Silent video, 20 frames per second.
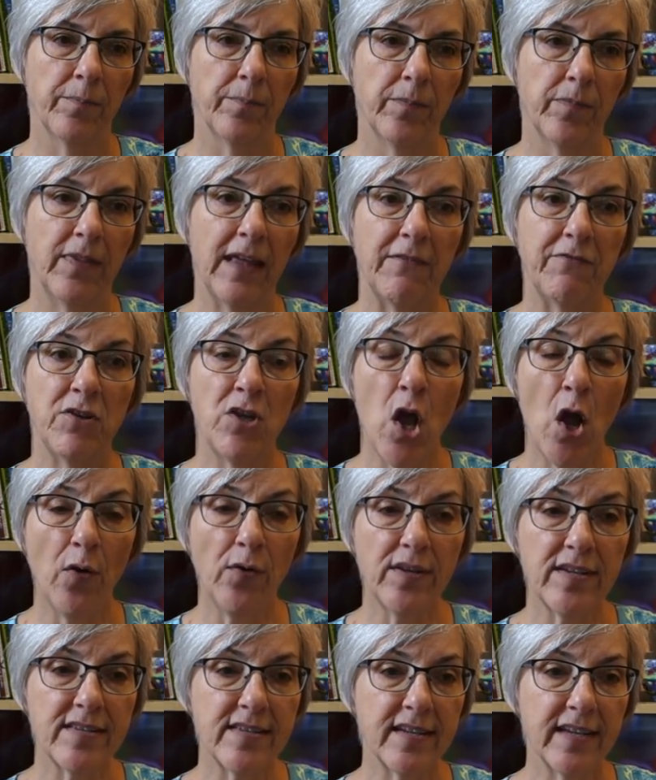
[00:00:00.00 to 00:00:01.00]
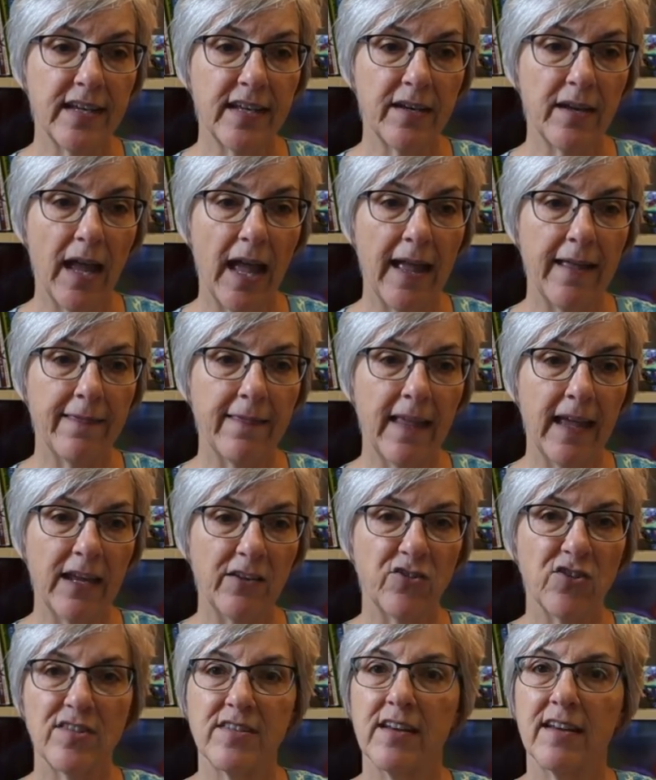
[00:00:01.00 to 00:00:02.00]
they've noticed it and they
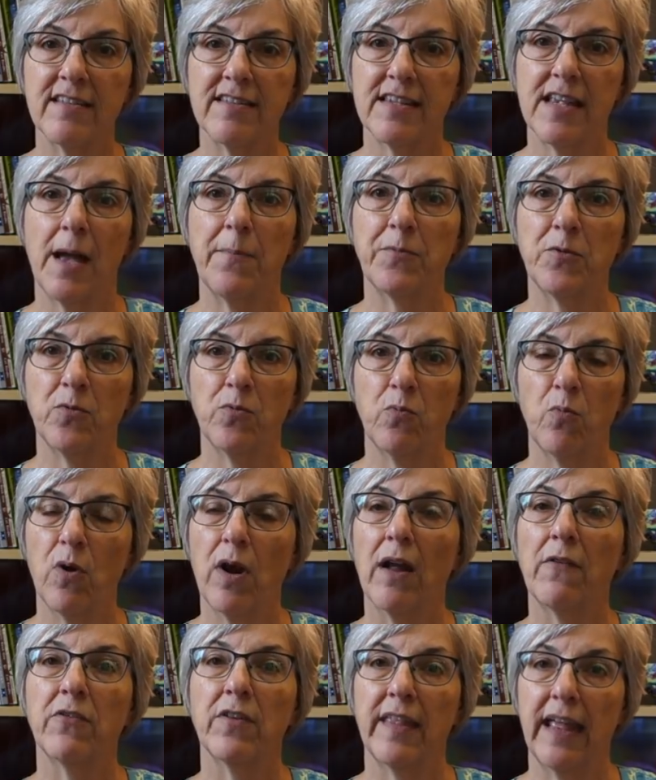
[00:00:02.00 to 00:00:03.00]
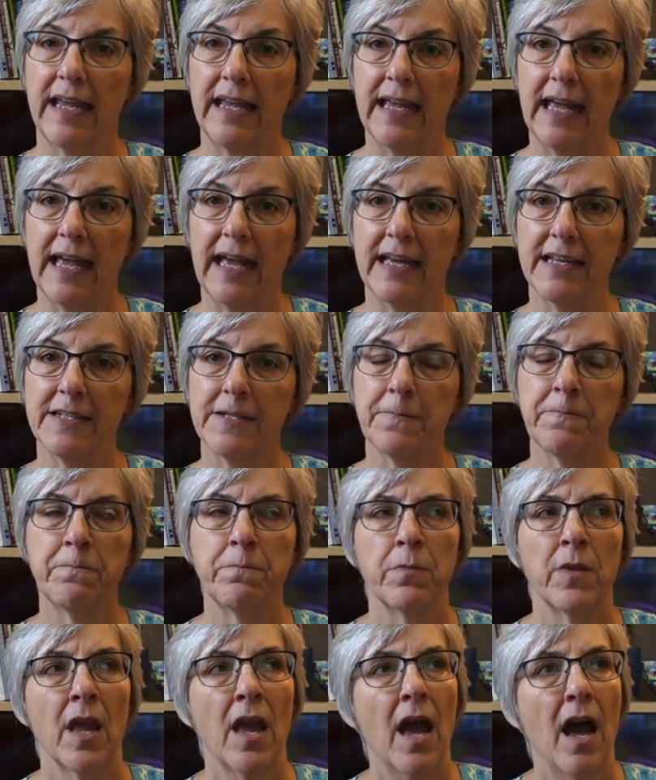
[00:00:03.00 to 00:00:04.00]
just accept whatever they get.
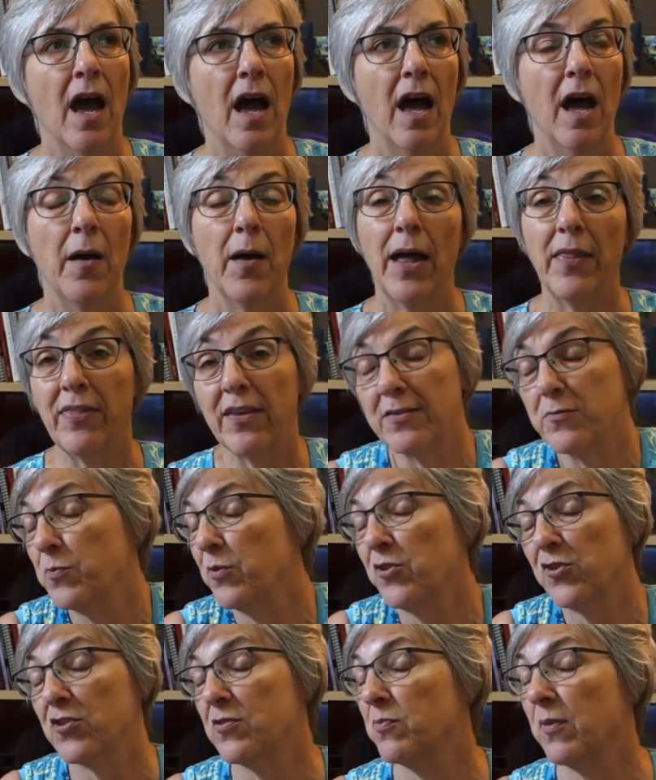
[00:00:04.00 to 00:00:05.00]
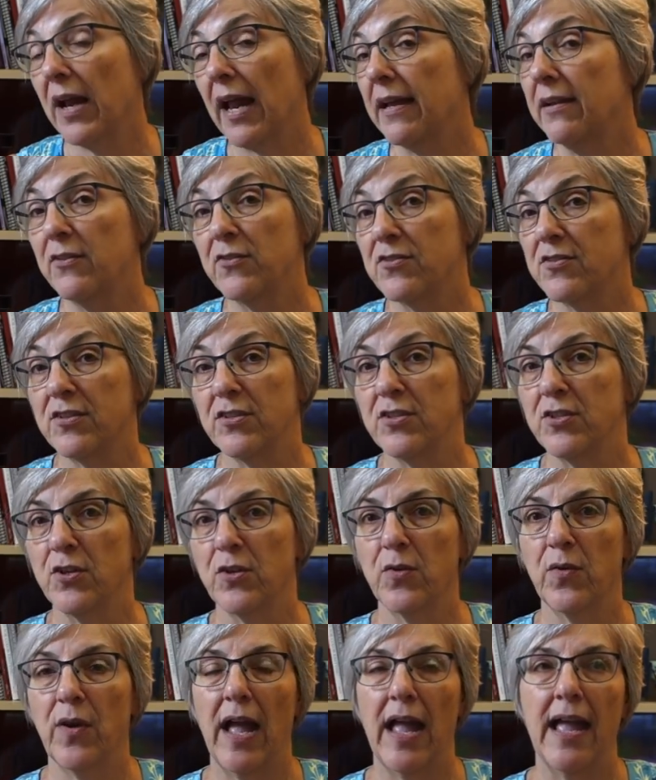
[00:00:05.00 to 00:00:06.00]
That's just what I used to
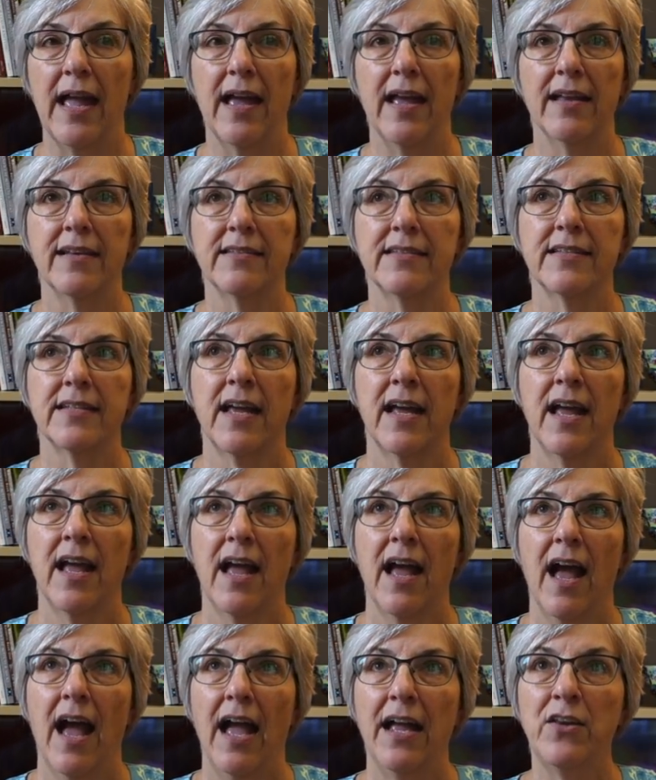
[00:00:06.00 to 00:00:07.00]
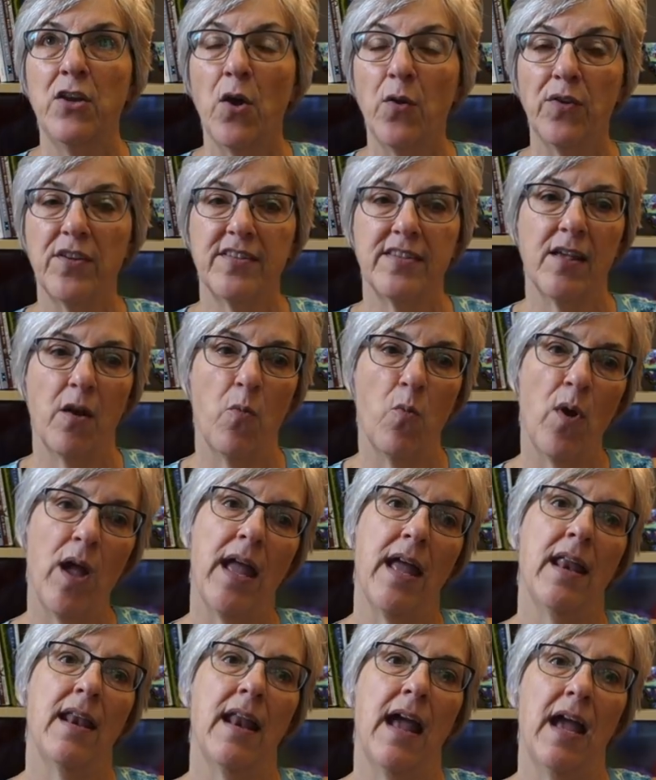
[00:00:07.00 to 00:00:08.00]
do. And I noticed that
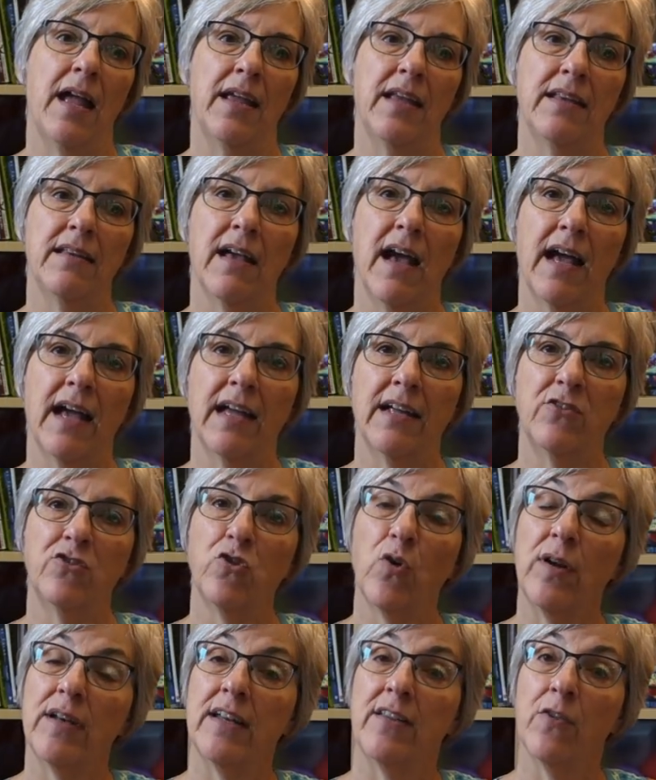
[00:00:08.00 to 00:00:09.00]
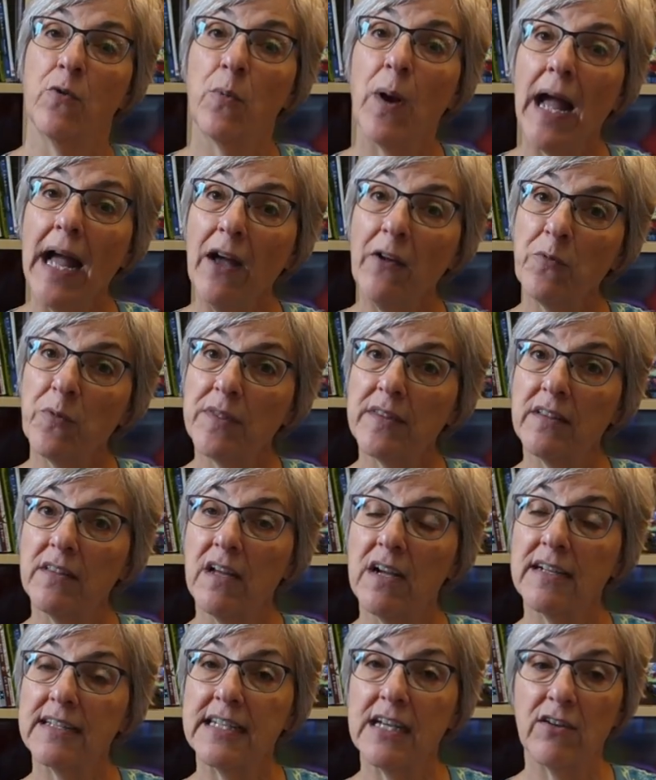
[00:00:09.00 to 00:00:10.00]
when I joined in the round with the
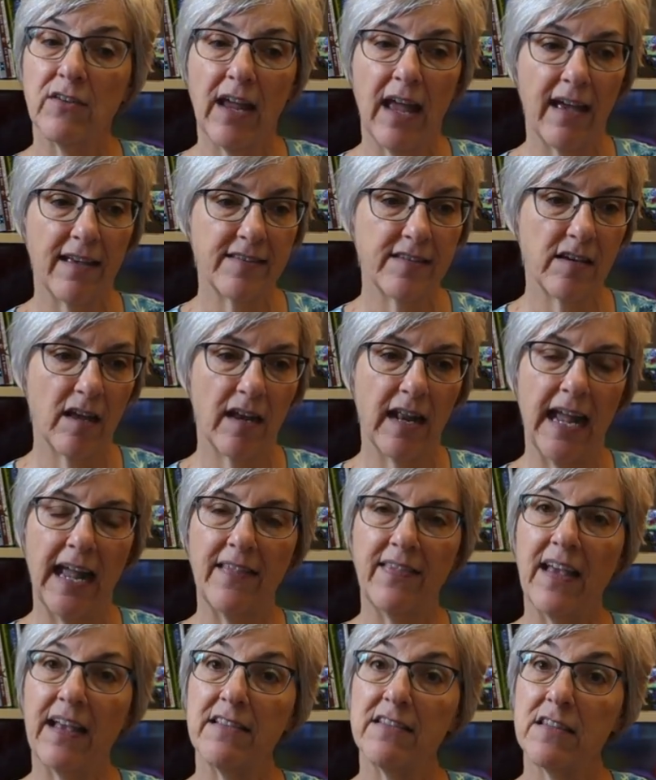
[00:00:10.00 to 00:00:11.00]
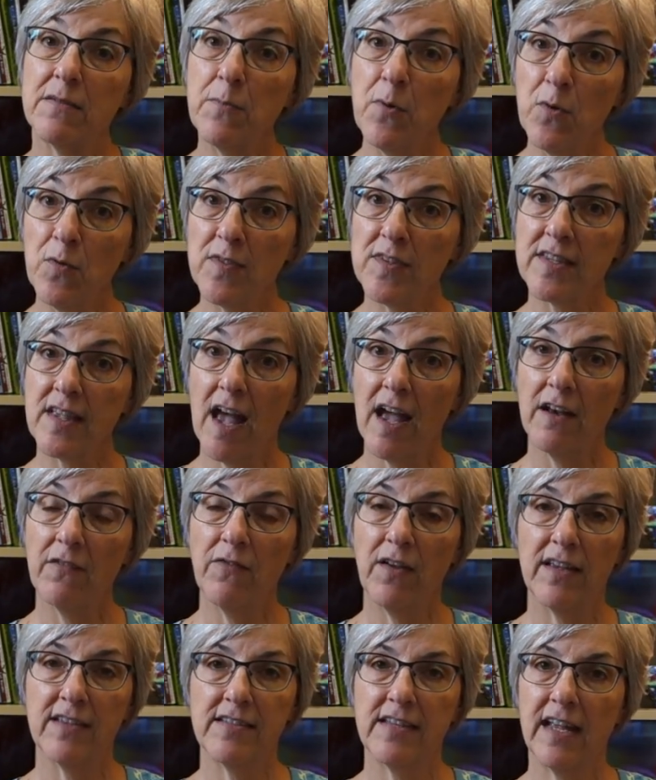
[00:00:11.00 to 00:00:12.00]
long tail cast on, I had that smooth side
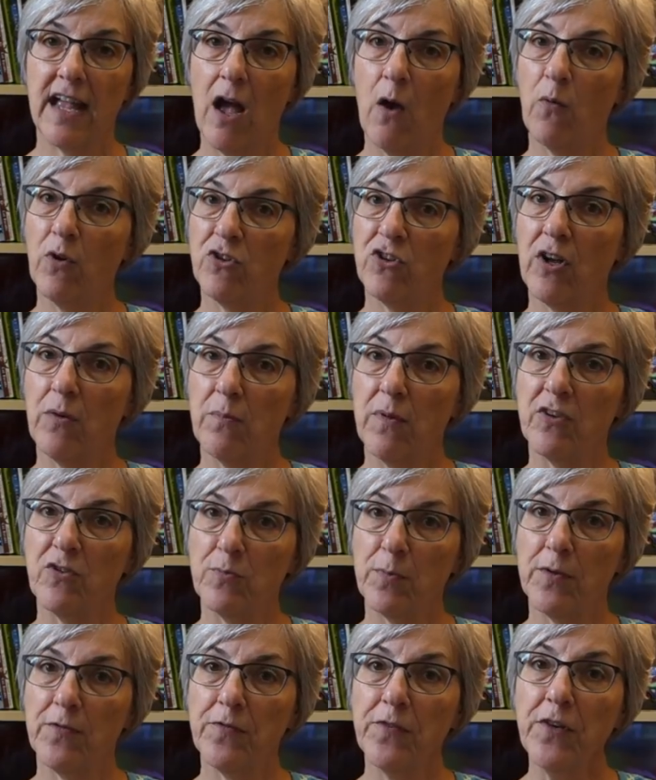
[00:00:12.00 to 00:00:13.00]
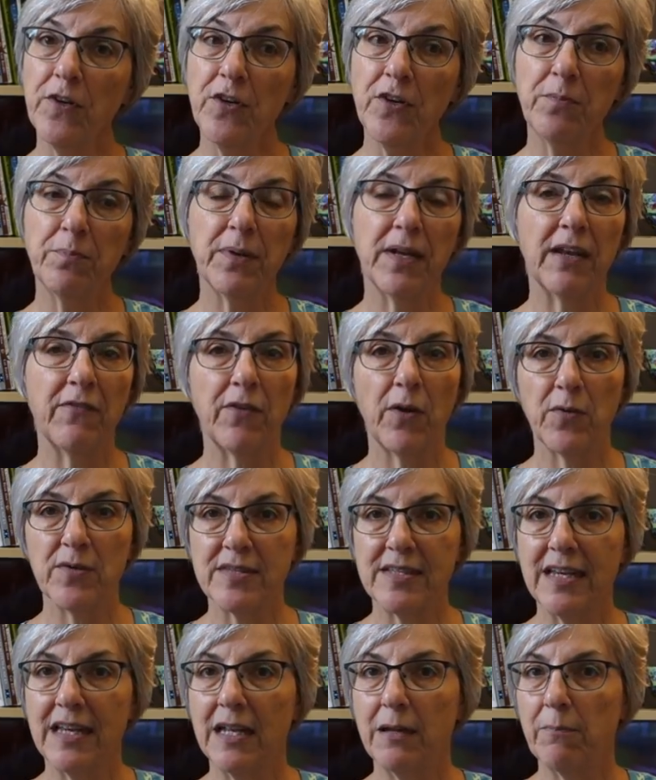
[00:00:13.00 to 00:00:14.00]
facing out, which I much preferred. But if I was
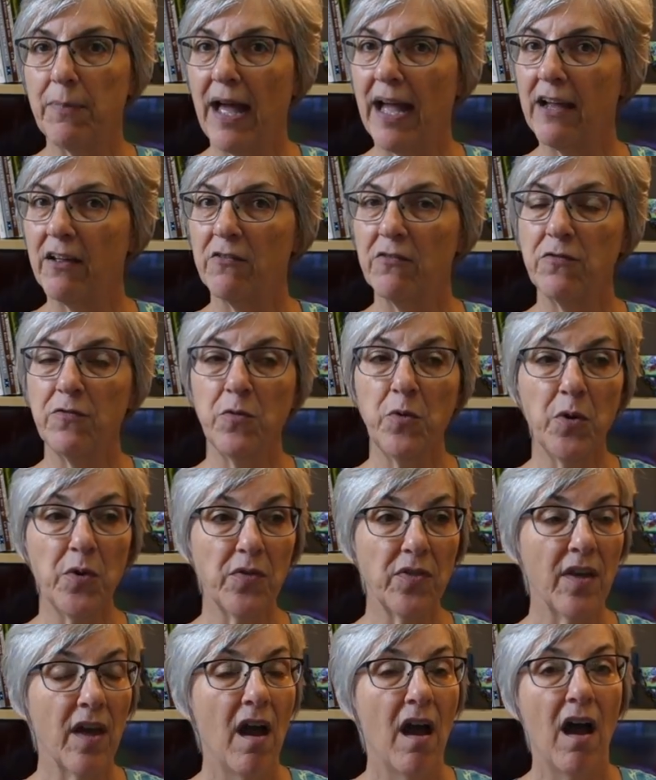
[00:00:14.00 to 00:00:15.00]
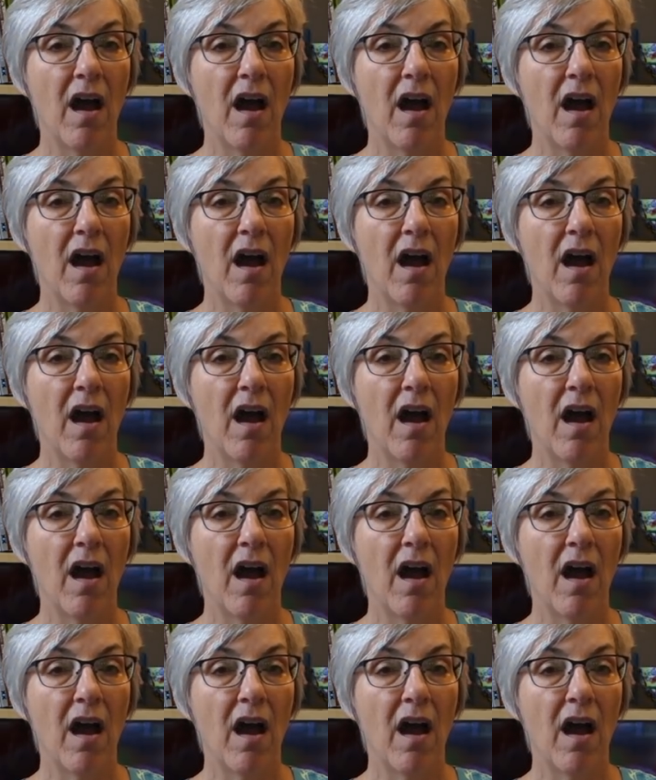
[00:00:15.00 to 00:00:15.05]
knitting back and forth,